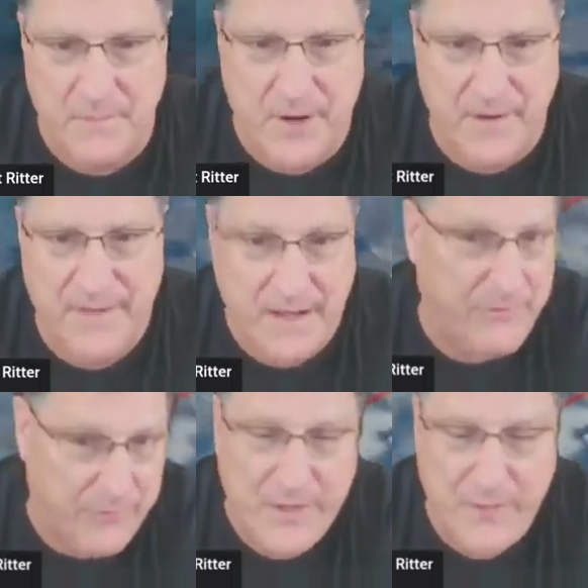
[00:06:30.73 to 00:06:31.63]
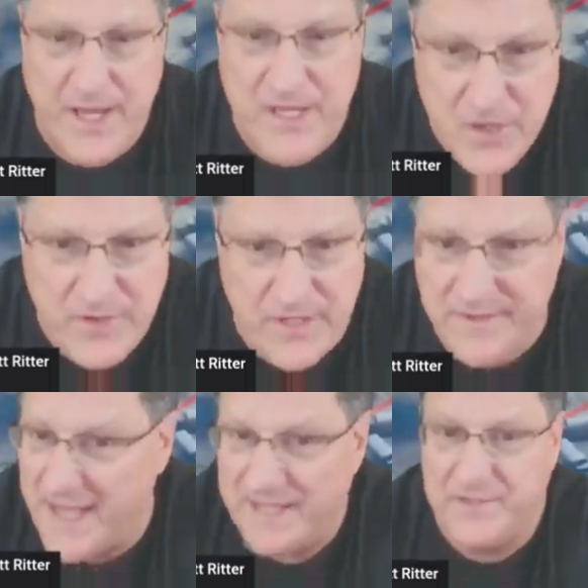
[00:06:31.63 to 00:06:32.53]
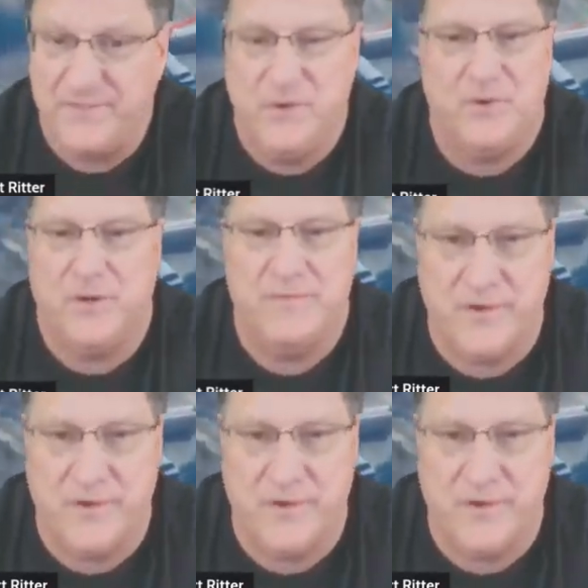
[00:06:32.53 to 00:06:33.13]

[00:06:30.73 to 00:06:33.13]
a part of that, a three-way union. That's the future of